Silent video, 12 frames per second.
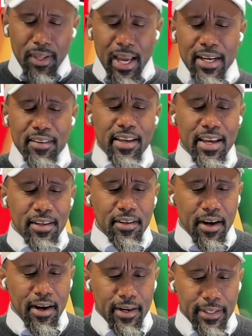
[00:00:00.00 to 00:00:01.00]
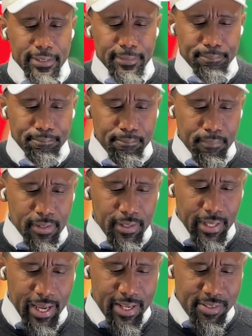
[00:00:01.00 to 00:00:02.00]
And then, uh,
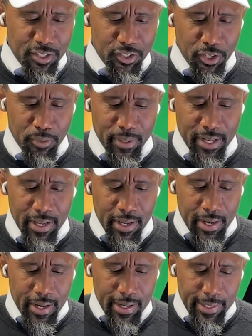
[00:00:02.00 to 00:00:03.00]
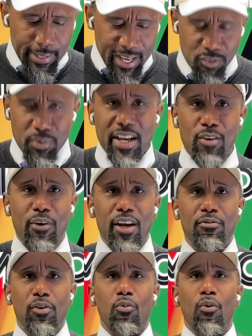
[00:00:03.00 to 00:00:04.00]
ladies and gentlemen, uh, as we get
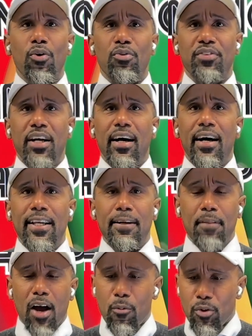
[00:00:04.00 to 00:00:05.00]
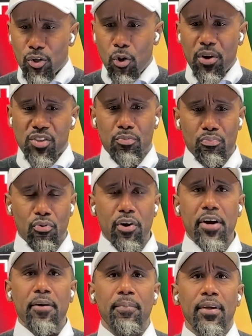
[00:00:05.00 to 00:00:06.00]
ready for the Word of God, uh, we're going to go into
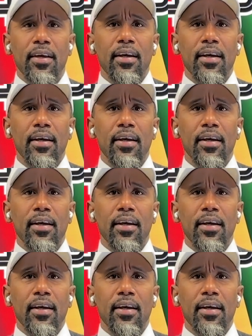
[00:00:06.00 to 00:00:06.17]
prayer.